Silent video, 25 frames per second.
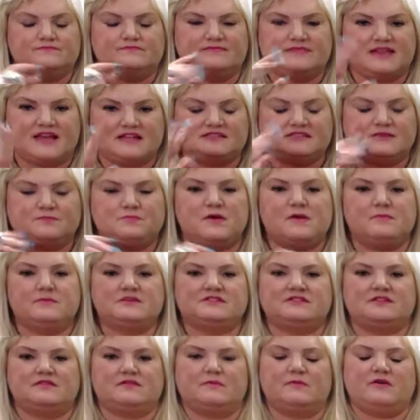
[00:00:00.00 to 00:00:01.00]
That's the
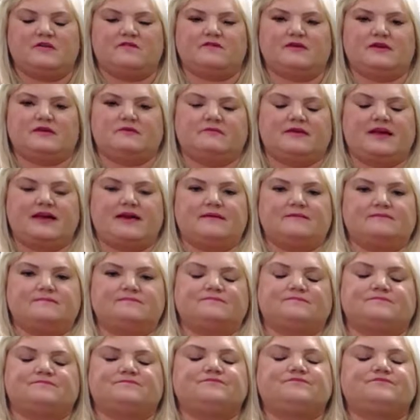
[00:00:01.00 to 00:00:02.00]
premise of the movie. Okay.
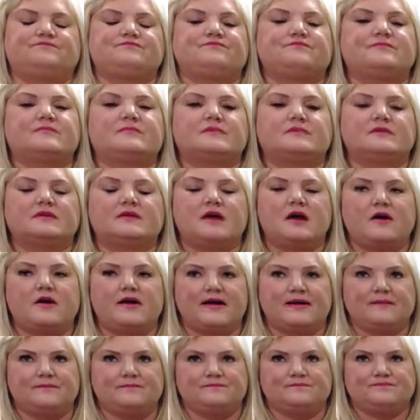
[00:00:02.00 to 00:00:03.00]
All
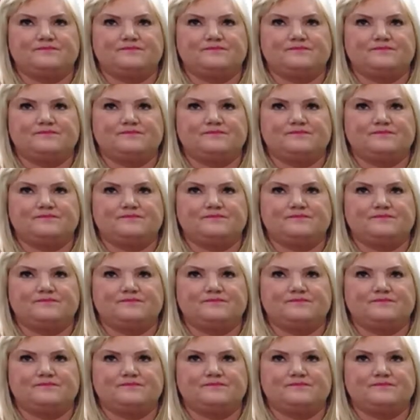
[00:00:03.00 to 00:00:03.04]
right.